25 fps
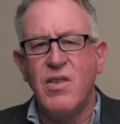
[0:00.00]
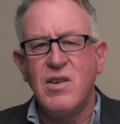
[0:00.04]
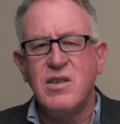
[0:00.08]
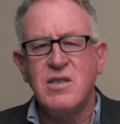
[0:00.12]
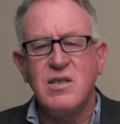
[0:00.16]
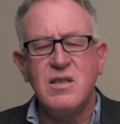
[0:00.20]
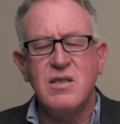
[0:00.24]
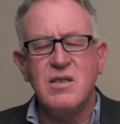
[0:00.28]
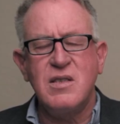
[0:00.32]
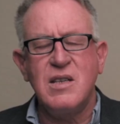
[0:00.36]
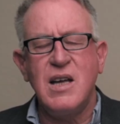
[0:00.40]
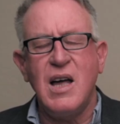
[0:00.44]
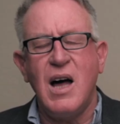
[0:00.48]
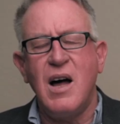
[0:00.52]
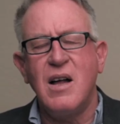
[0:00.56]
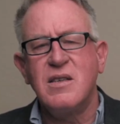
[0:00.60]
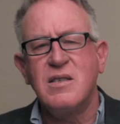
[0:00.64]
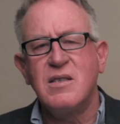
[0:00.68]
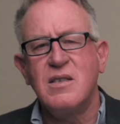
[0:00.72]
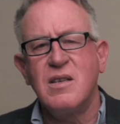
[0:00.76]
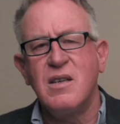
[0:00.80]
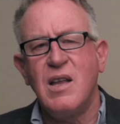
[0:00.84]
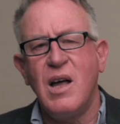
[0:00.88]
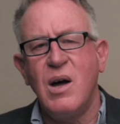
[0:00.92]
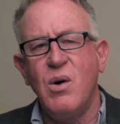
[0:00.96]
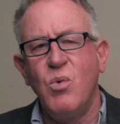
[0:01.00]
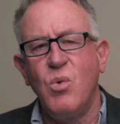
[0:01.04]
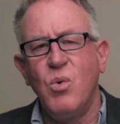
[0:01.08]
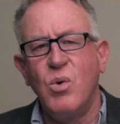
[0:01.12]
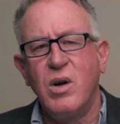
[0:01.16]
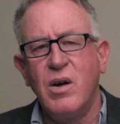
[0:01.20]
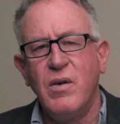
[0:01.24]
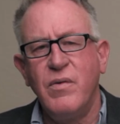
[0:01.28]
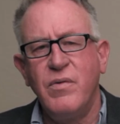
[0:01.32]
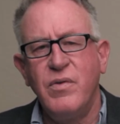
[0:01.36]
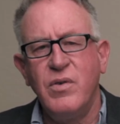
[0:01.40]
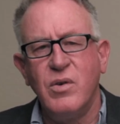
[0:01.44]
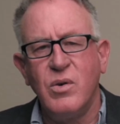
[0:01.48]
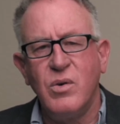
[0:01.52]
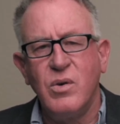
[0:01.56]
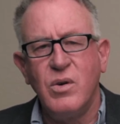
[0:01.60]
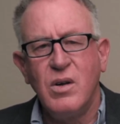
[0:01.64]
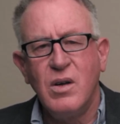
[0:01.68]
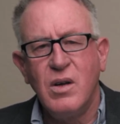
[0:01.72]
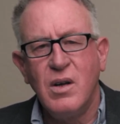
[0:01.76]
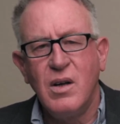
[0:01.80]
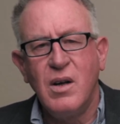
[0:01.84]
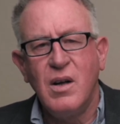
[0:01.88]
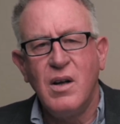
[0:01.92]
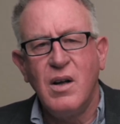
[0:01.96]
this is the answer they will give you.
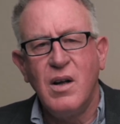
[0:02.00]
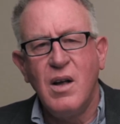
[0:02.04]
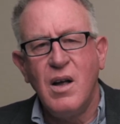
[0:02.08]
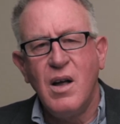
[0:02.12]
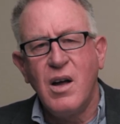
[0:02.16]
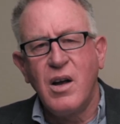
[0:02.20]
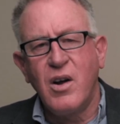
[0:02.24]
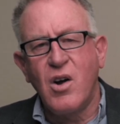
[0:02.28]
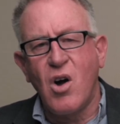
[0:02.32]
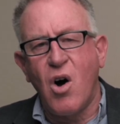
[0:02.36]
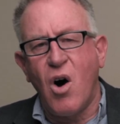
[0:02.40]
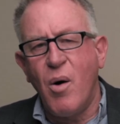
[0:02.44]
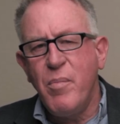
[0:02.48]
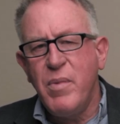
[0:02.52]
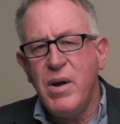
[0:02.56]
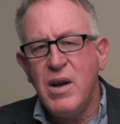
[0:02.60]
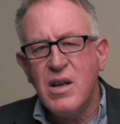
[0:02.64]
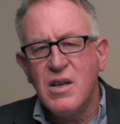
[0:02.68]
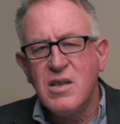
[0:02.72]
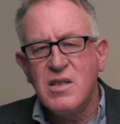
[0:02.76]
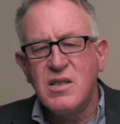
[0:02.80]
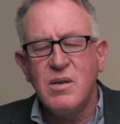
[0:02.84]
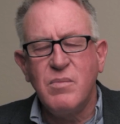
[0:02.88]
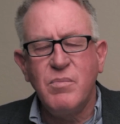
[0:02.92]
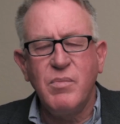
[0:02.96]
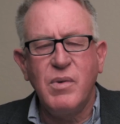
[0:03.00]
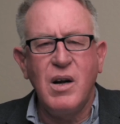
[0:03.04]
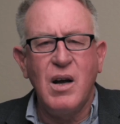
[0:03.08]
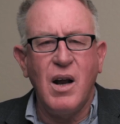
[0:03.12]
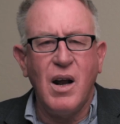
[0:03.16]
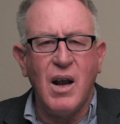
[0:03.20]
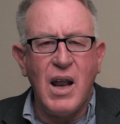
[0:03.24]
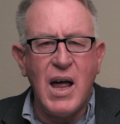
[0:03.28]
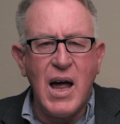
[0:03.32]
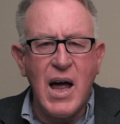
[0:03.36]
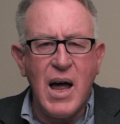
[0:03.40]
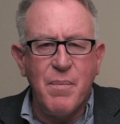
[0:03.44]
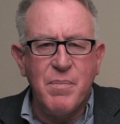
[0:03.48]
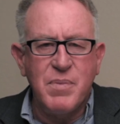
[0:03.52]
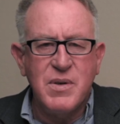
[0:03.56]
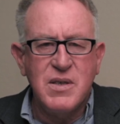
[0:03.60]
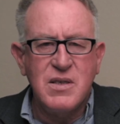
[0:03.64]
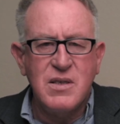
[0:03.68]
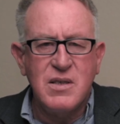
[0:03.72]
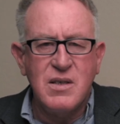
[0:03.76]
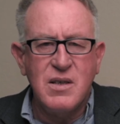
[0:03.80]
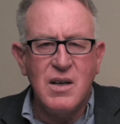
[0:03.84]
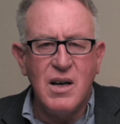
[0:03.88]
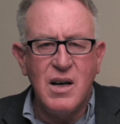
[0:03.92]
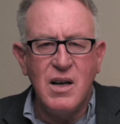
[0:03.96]
Communism
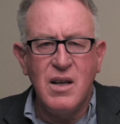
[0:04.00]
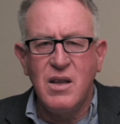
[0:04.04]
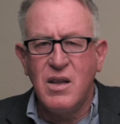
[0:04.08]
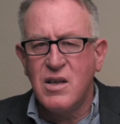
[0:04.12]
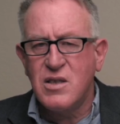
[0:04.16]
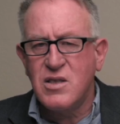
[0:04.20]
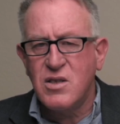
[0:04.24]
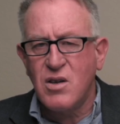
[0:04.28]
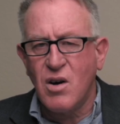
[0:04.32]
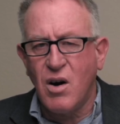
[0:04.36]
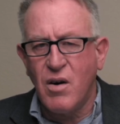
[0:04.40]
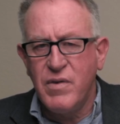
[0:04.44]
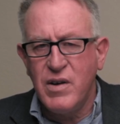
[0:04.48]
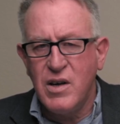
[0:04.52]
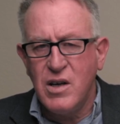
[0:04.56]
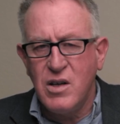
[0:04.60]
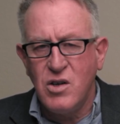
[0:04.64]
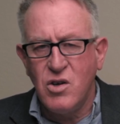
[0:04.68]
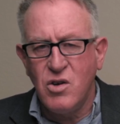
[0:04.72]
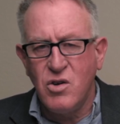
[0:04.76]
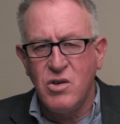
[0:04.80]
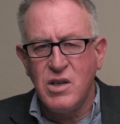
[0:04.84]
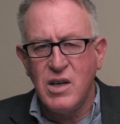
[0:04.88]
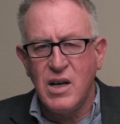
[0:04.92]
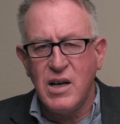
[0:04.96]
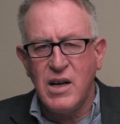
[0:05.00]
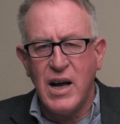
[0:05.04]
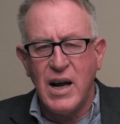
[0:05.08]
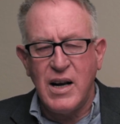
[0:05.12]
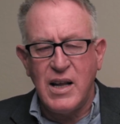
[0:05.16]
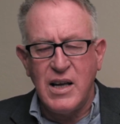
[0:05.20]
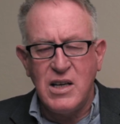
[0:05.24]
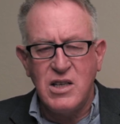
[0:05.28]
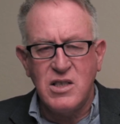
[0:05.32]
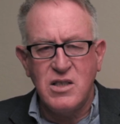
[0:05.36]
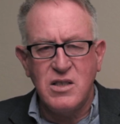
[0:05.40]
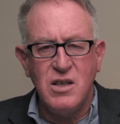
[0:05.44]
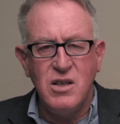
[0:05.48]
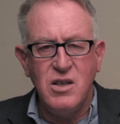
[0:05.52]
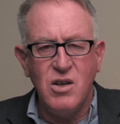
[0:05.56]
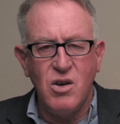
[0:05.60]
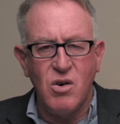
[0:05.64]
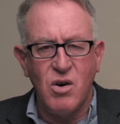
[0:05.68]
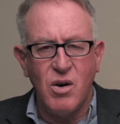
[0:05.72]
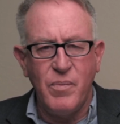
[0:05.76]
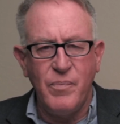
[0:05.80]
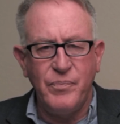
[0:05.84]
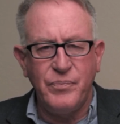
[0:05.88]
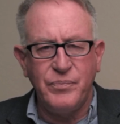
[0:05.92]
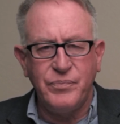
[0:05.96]
collapsed in the Soviet Union and Eastern
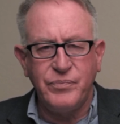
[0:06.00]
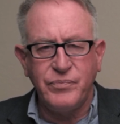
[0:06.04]
Europe.